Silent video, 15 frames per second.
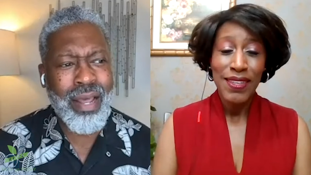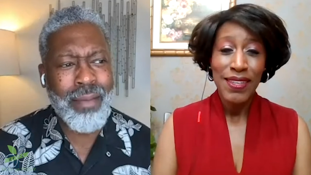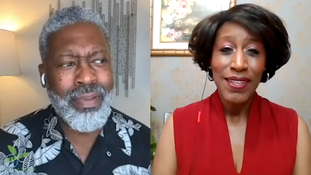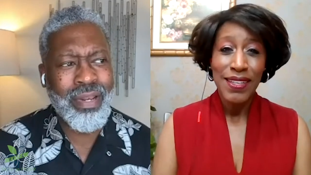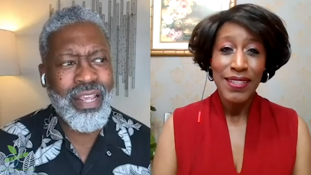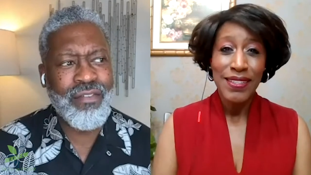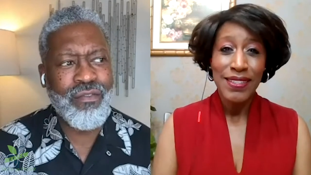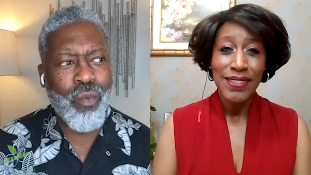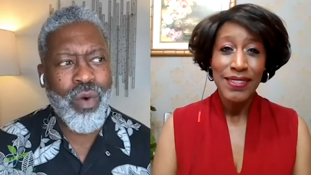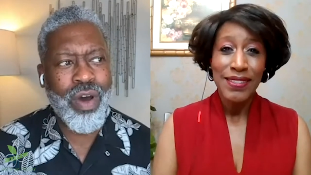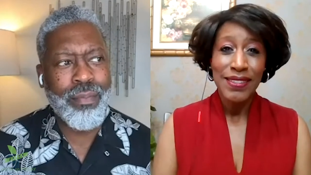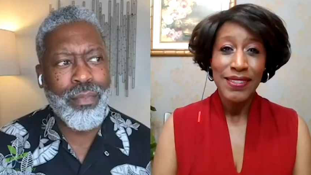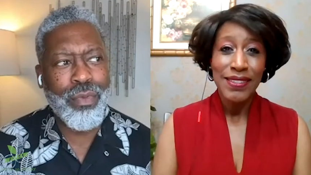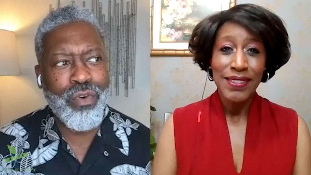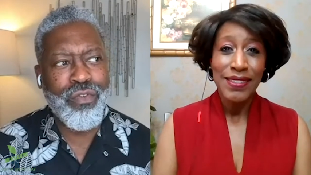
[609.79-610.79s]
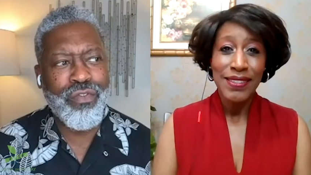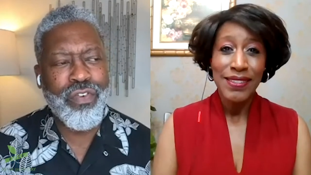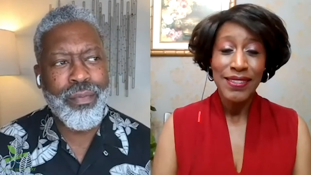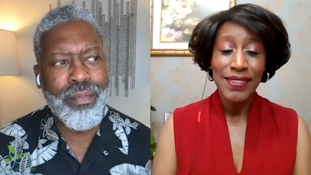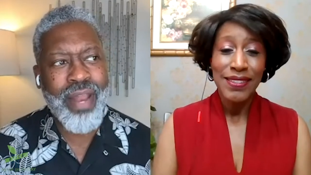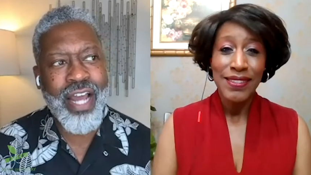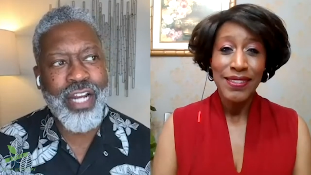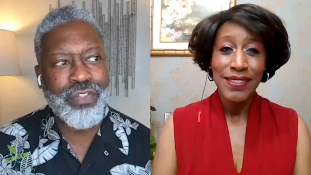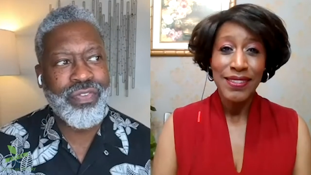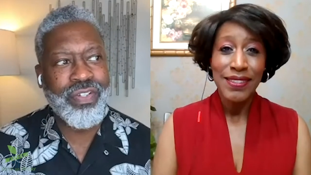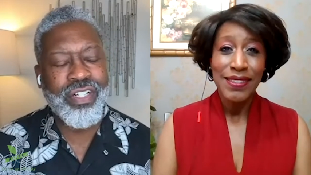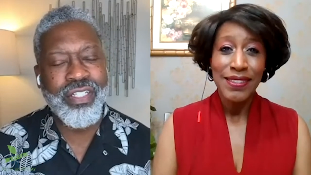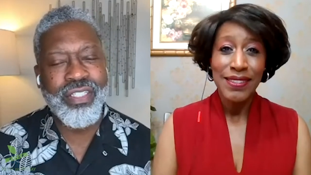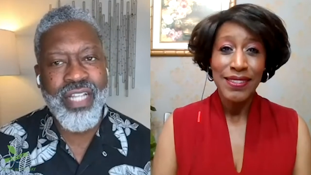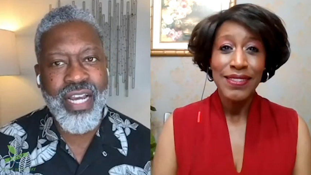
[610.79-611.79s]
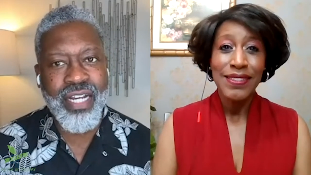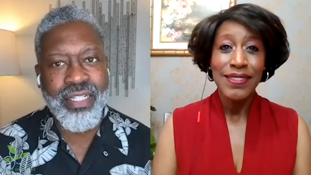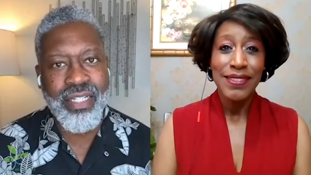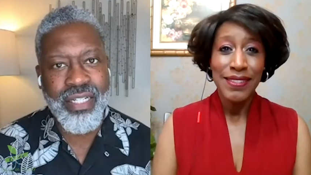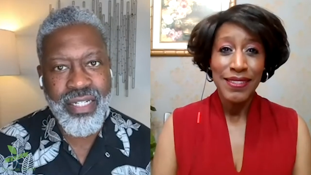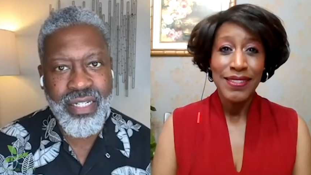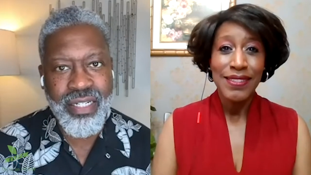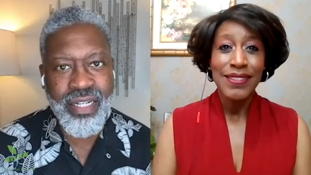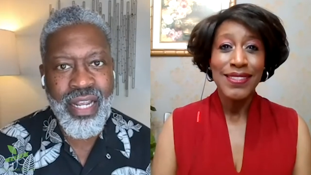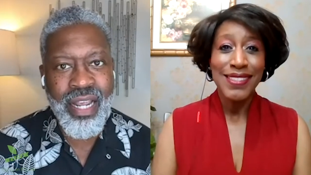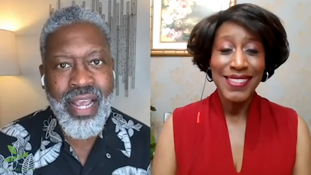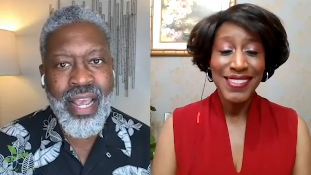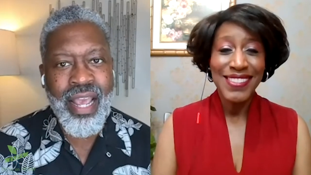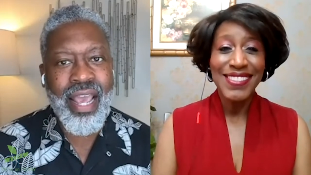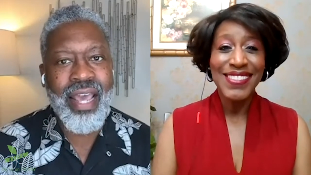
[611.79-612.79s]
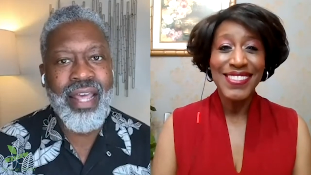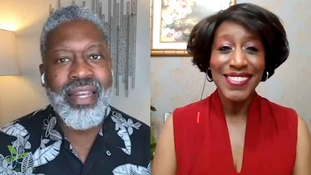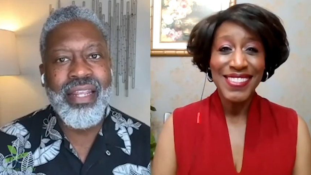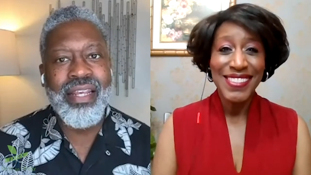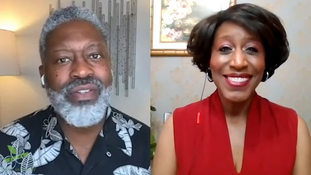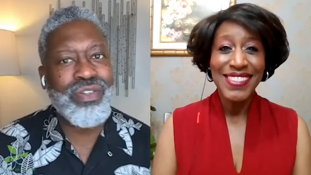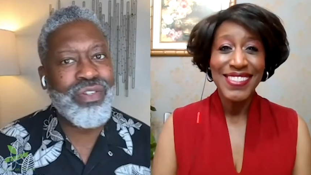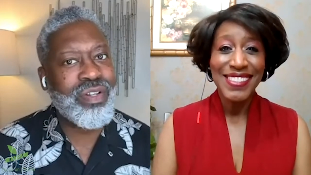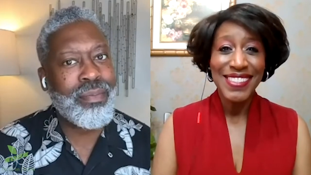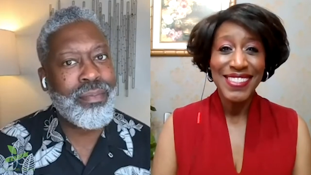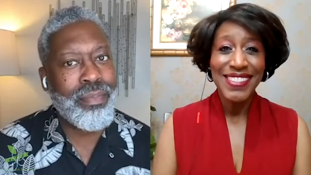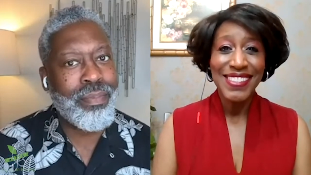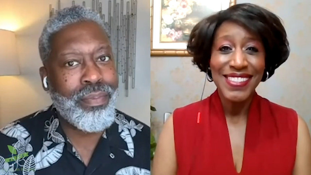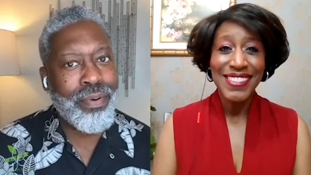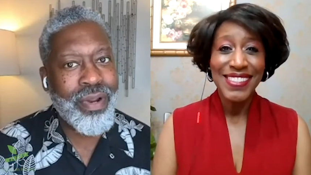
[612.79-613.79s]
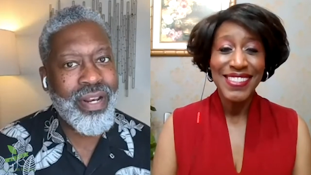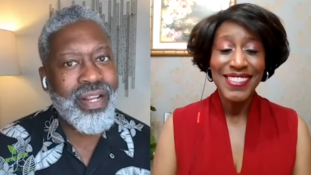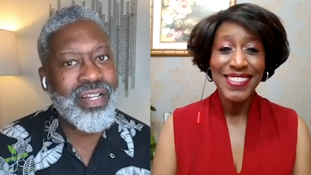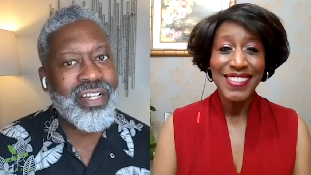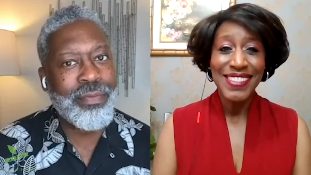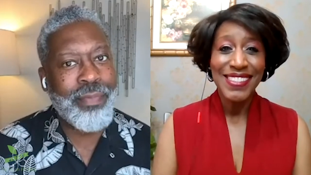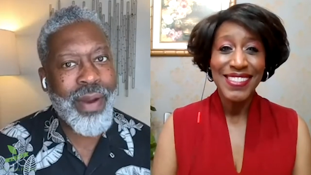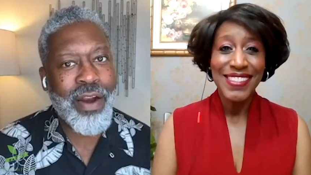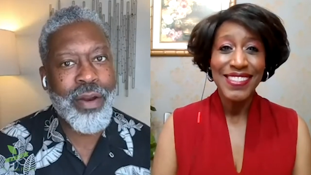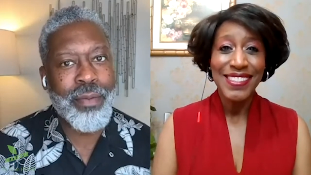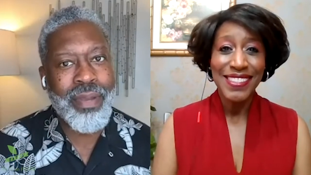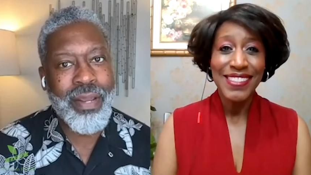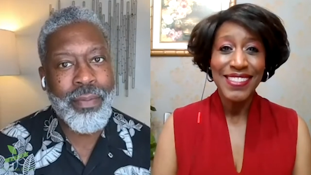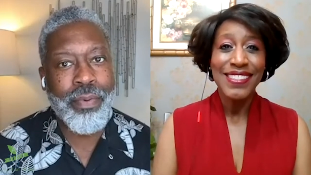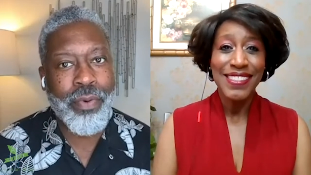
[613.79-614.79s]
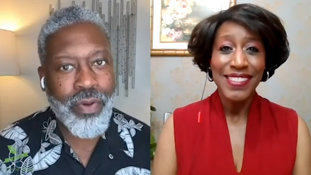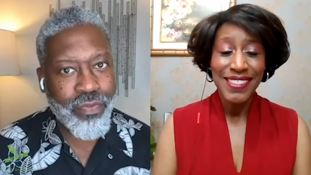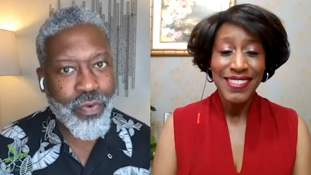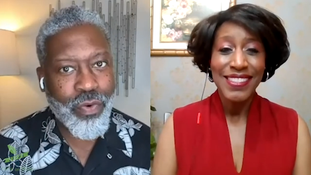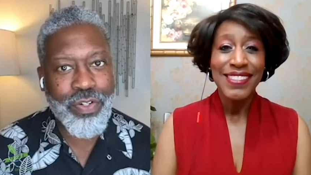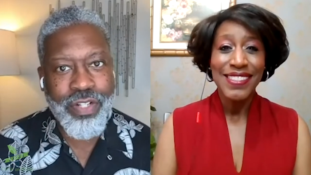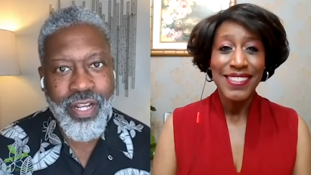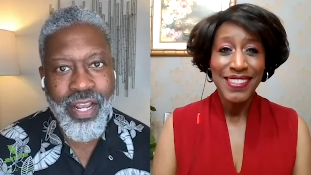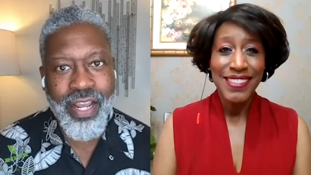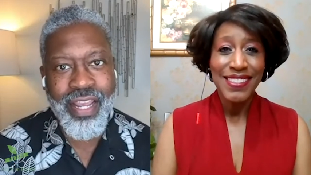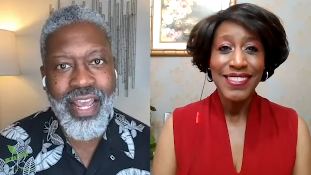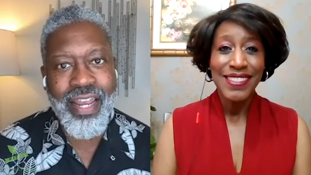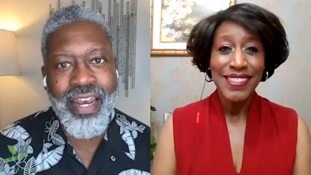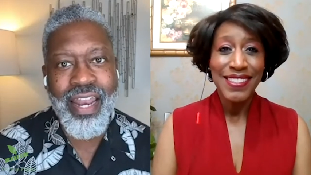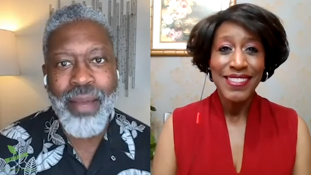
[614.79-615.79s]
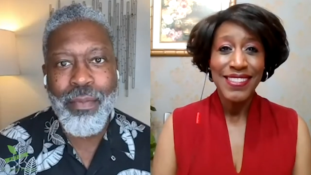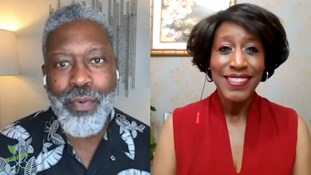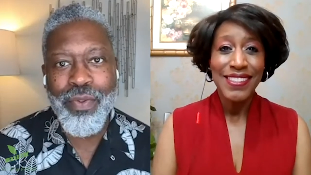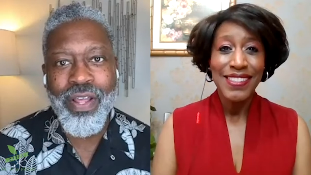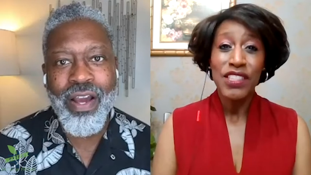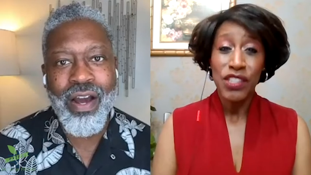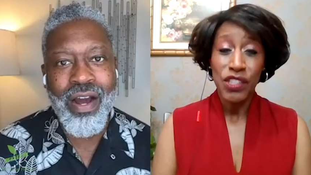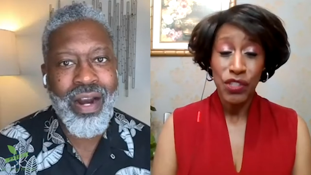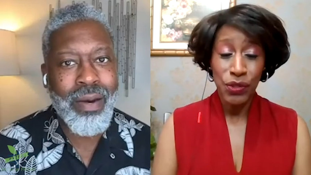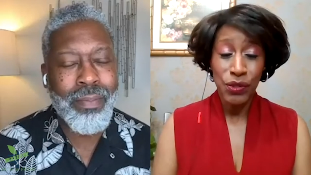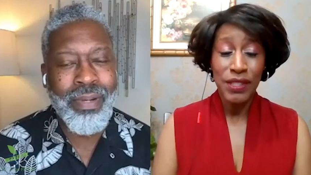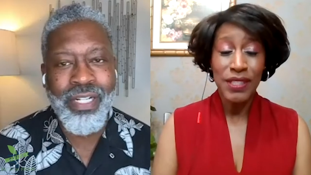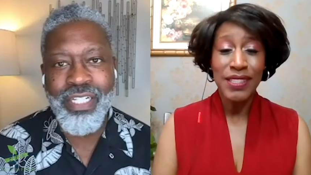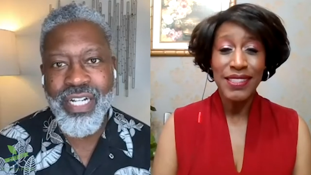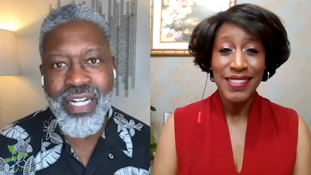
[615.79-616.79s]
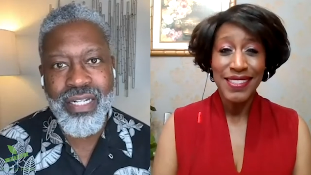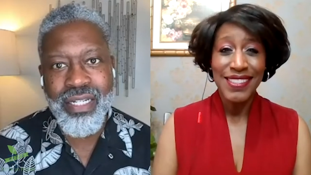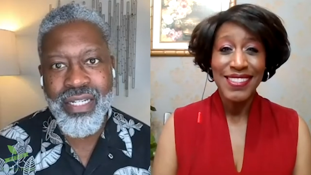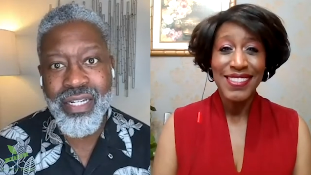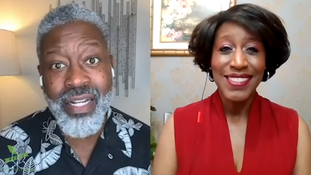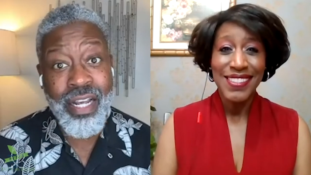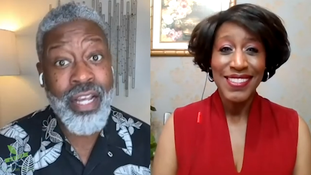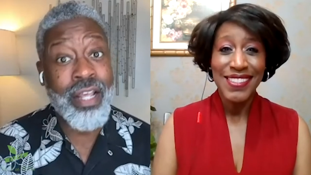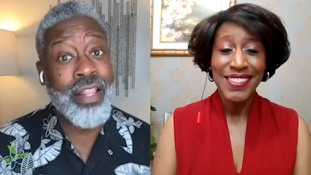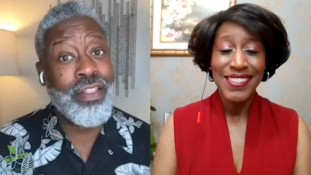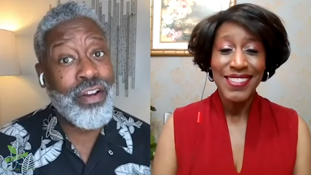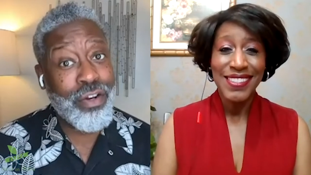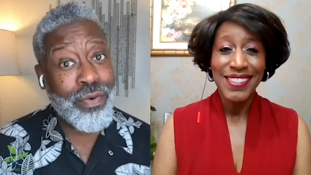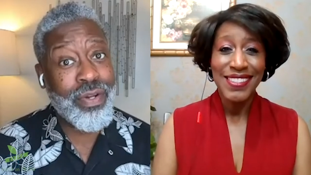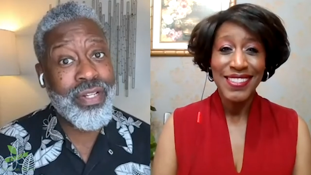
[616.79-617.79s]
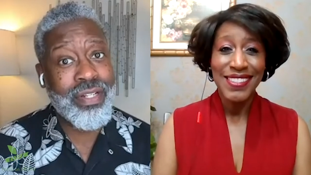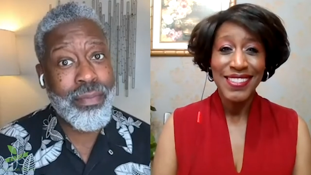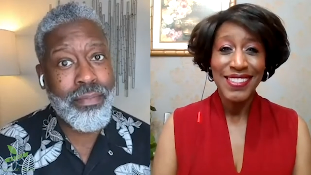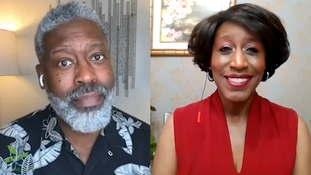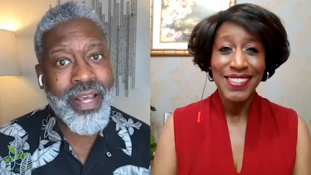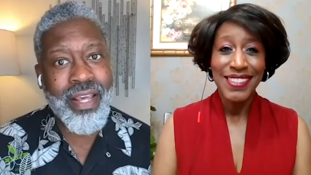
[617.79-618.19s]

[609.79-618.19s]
Speaker 1: I believe one moved from Nashville to Texas, mm-hmm. and these are some pretty inspiring people. Of course, I, I can't name who they are, Ooh. but just they're doing some